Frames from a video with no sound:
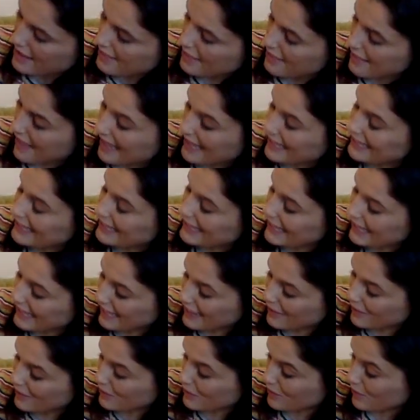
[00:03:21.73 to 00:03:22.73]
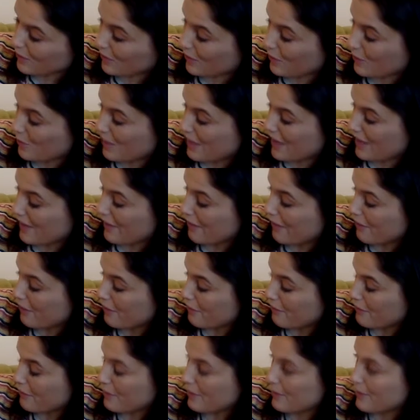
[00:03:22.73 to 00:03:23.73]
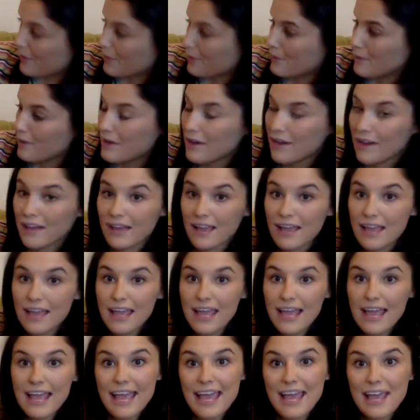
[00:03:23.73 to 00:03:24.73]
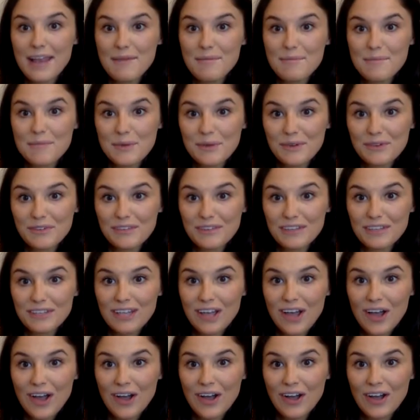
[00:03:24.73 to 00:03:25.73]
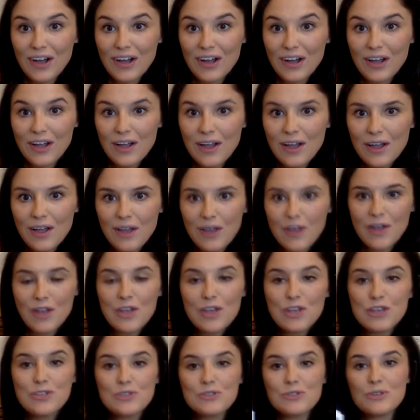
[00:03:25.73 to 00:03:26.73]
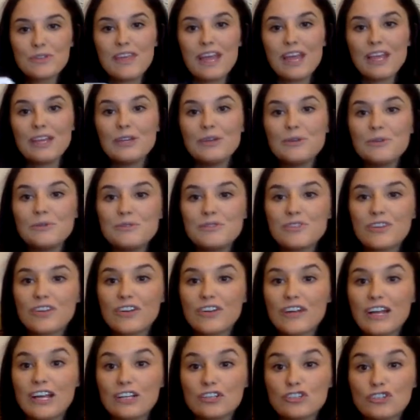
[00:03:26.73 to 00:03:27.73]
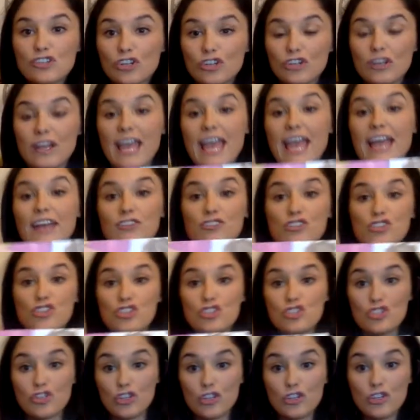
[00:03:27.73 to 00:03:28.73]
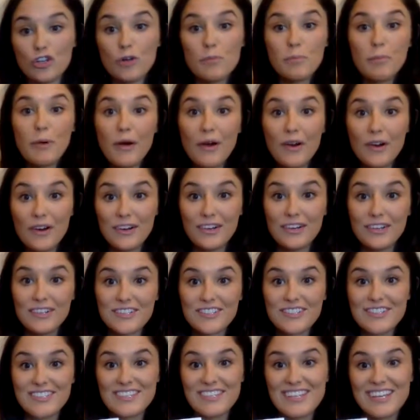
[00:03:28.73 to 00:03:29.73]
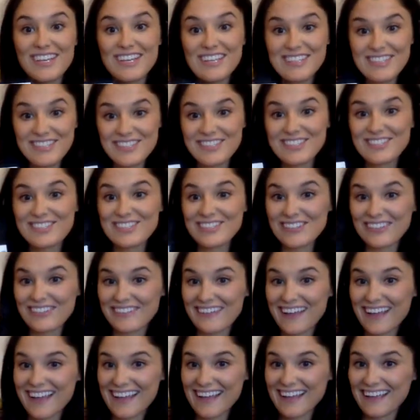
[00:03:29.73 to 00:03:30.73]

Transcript: They eat their way through and move along. So they use their external parts to survive.